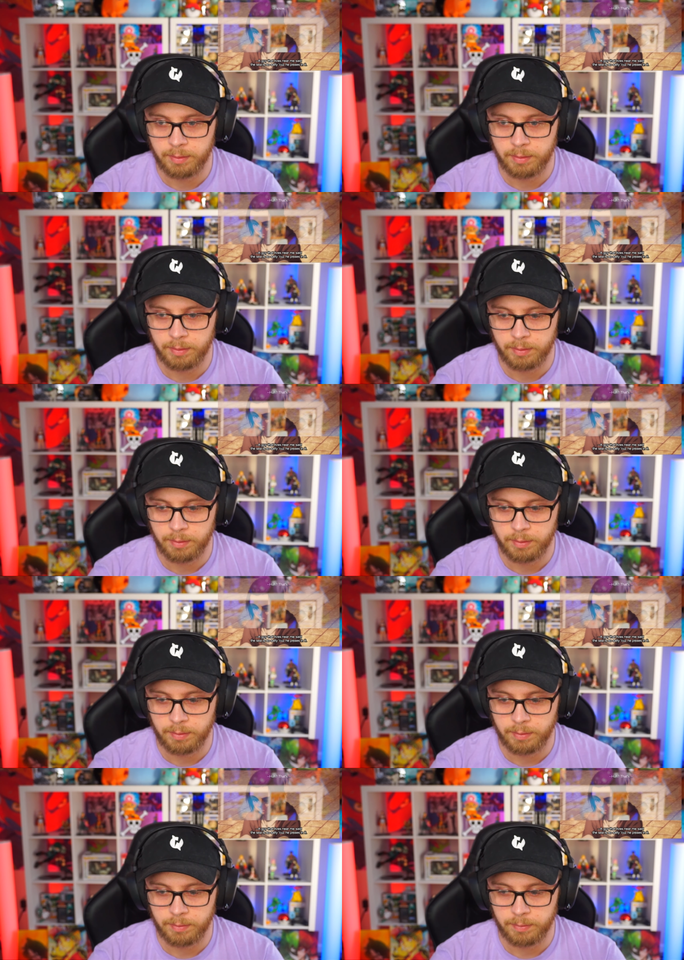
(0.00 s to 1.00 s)

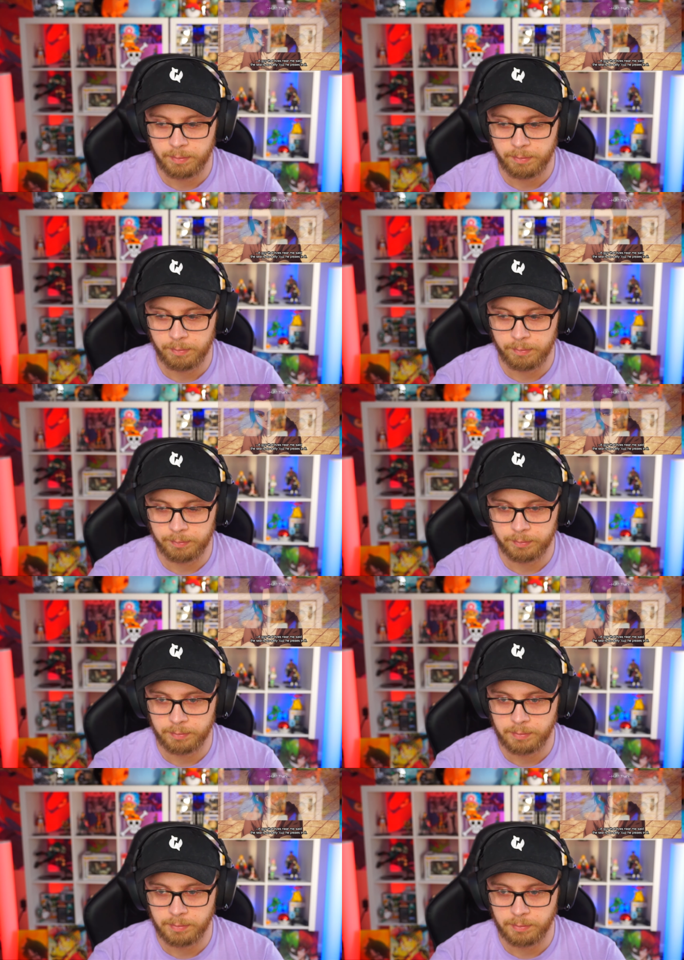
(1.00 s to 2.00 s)

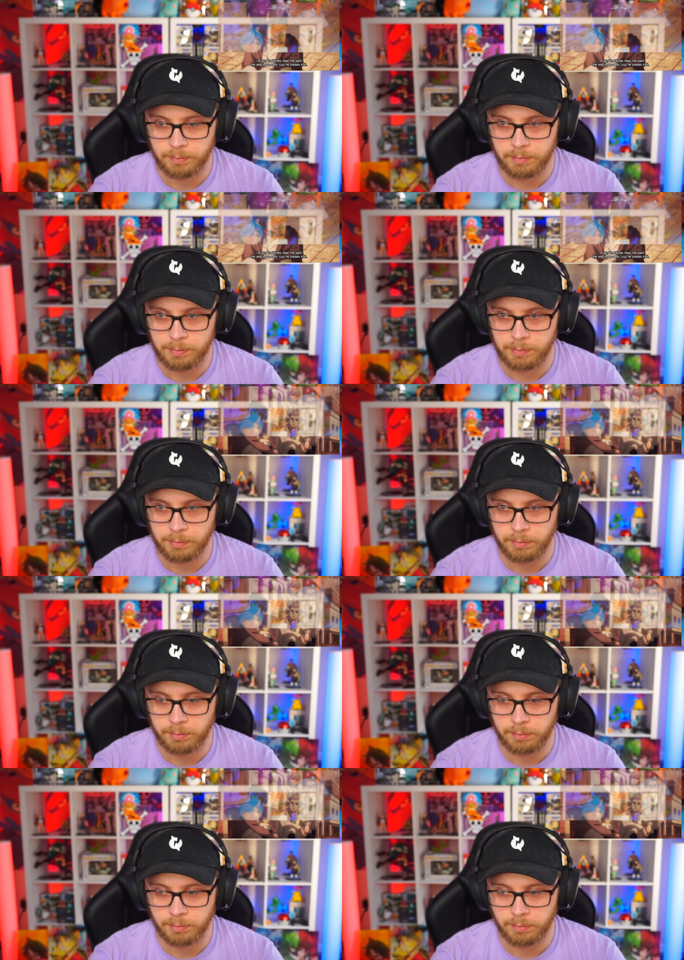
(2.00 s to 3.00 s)

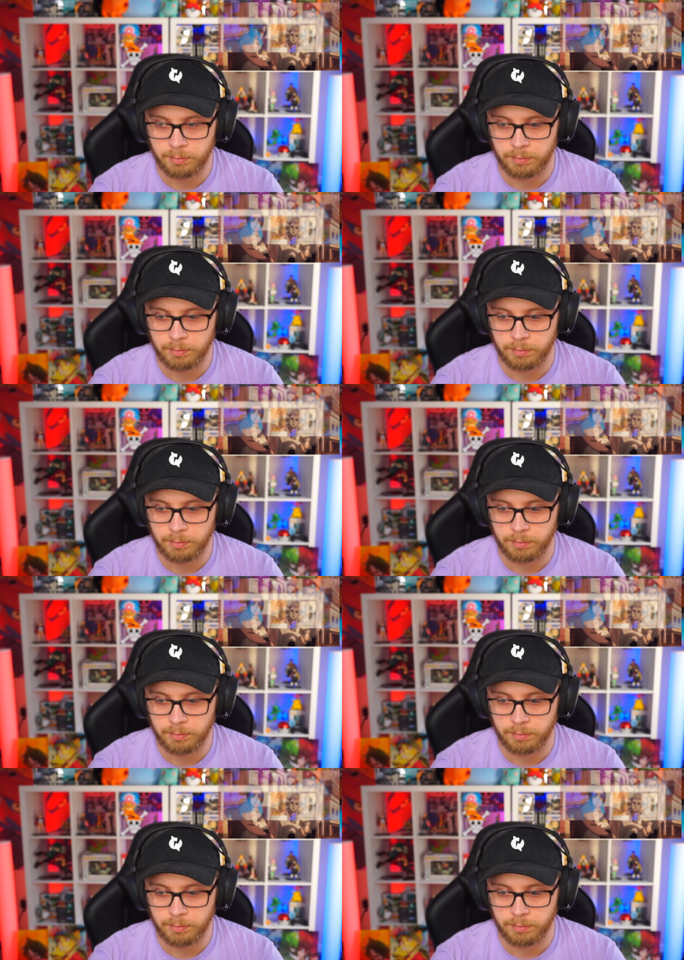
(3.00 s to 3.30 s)
(silence)